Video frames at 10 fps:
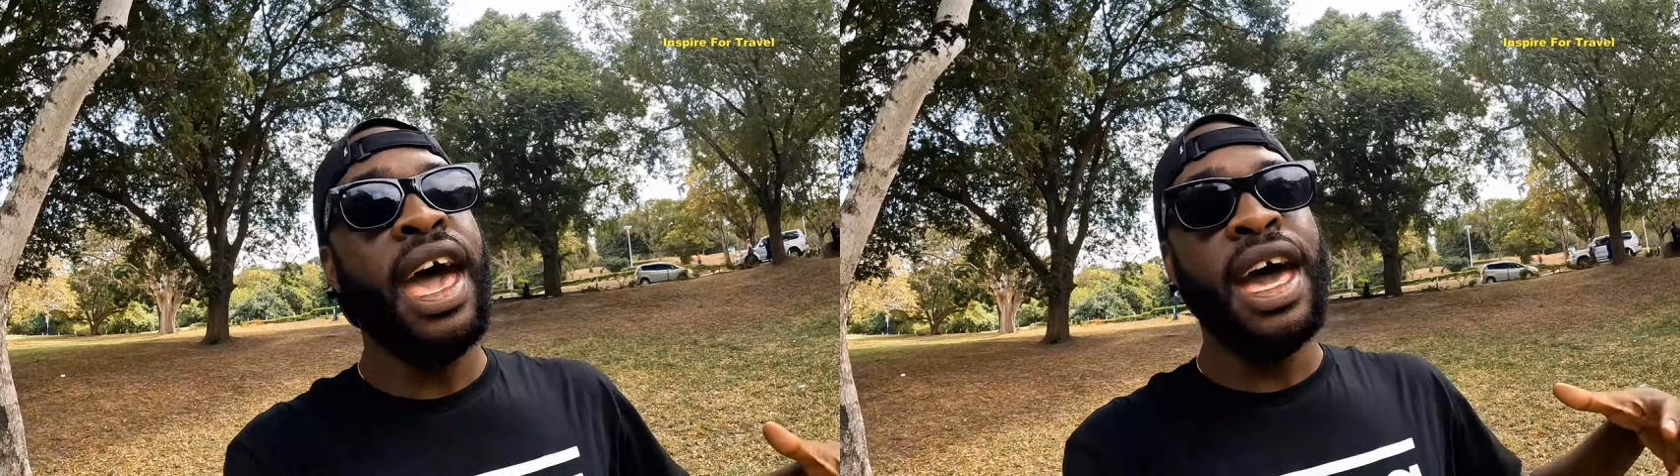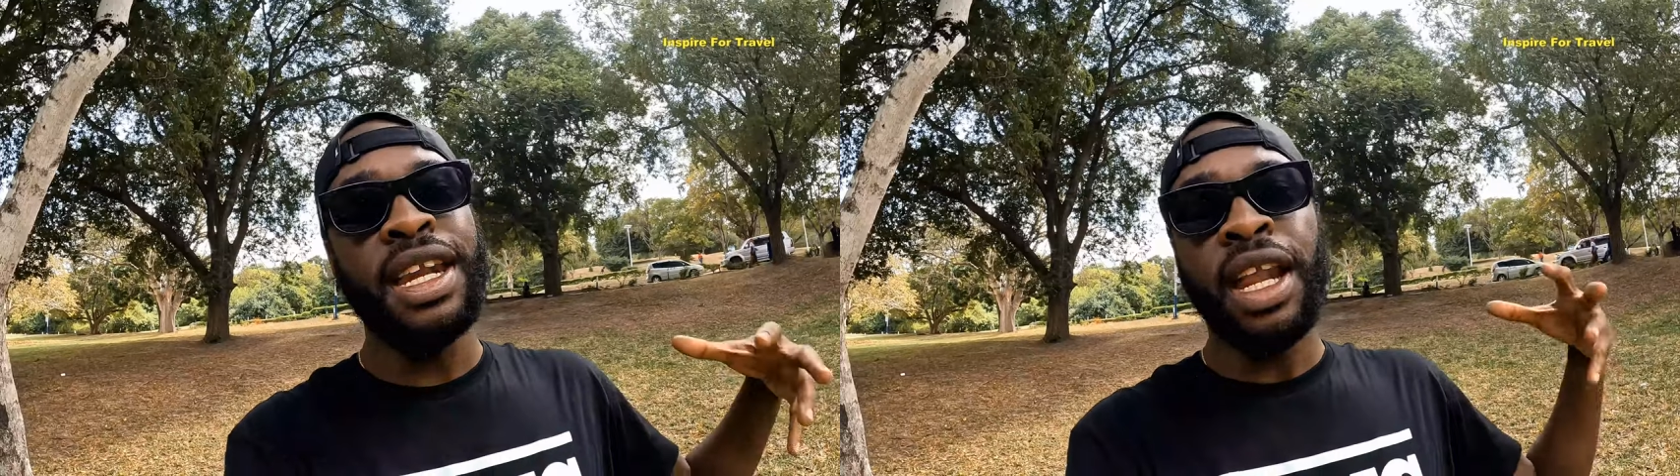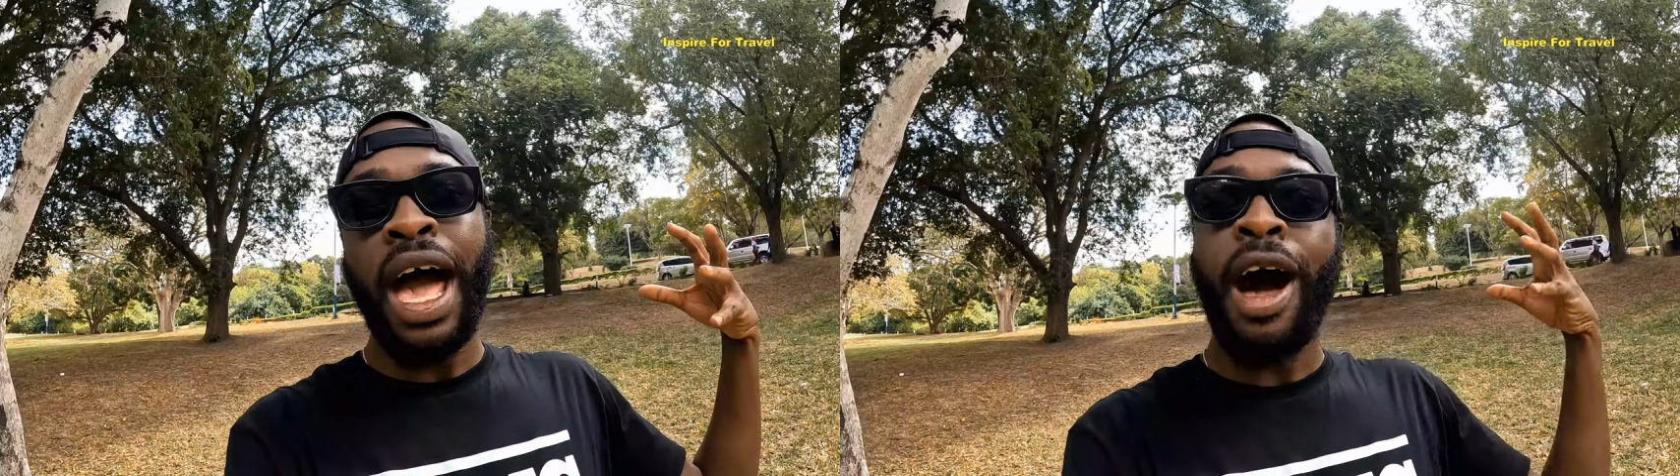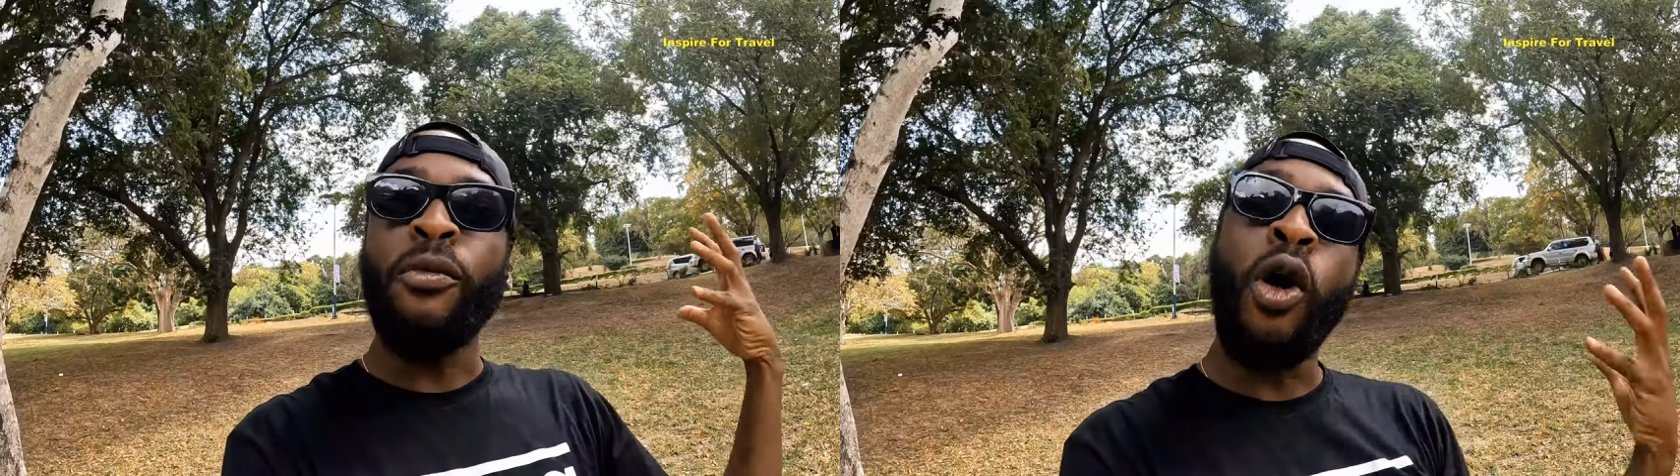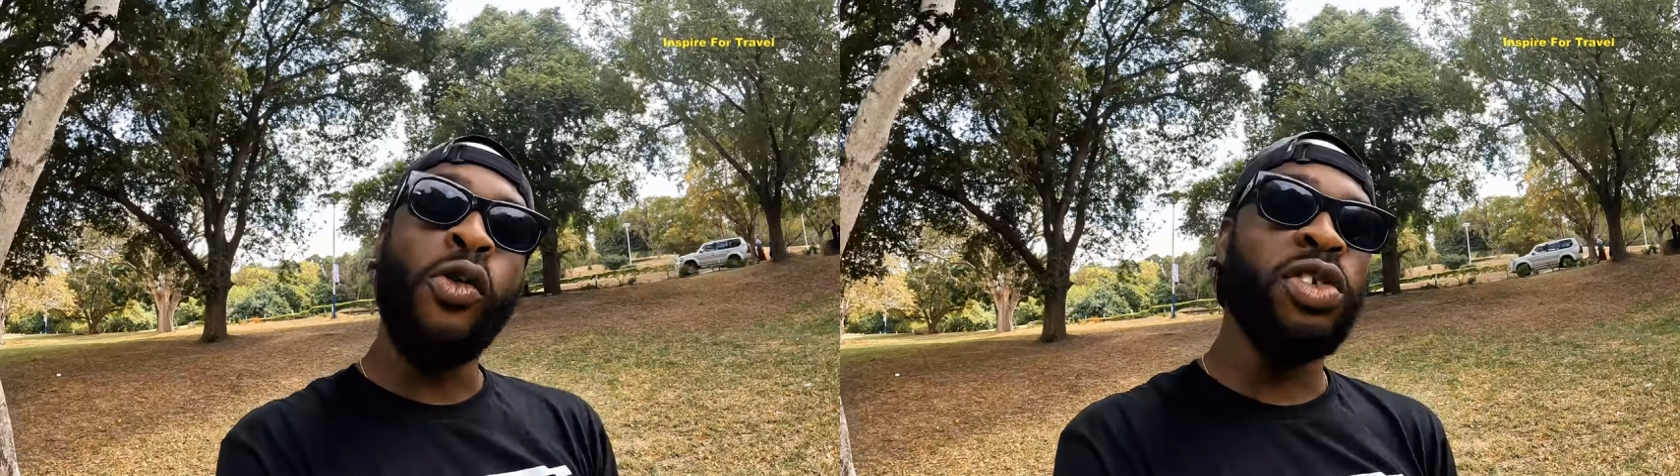and
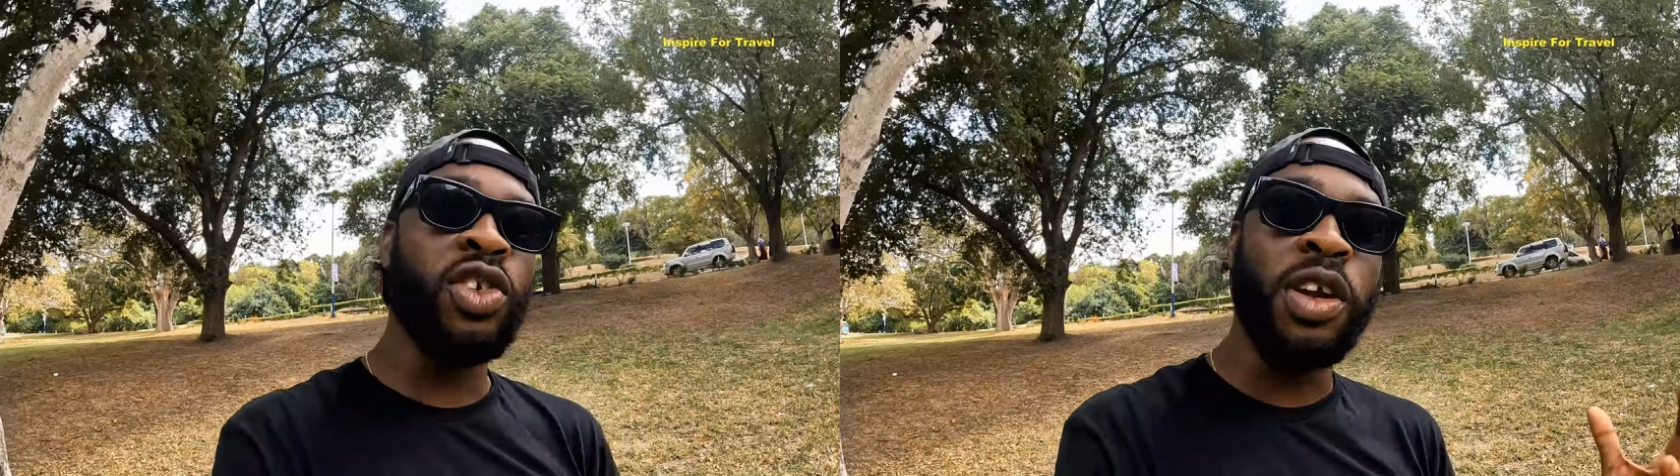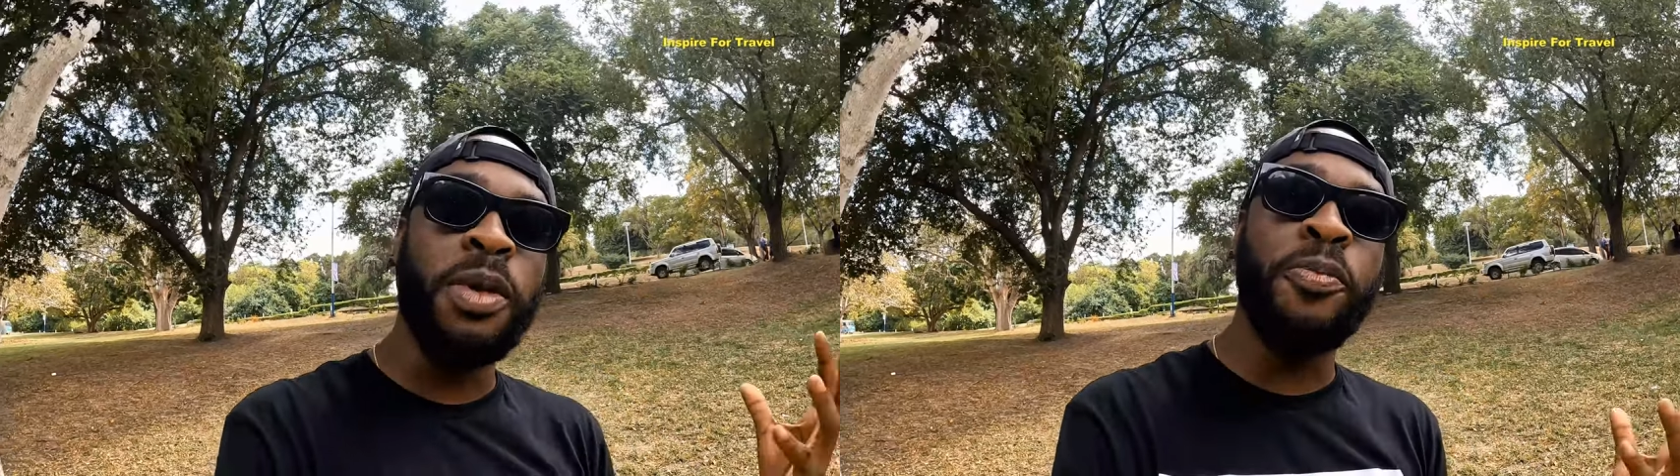I'm always going to be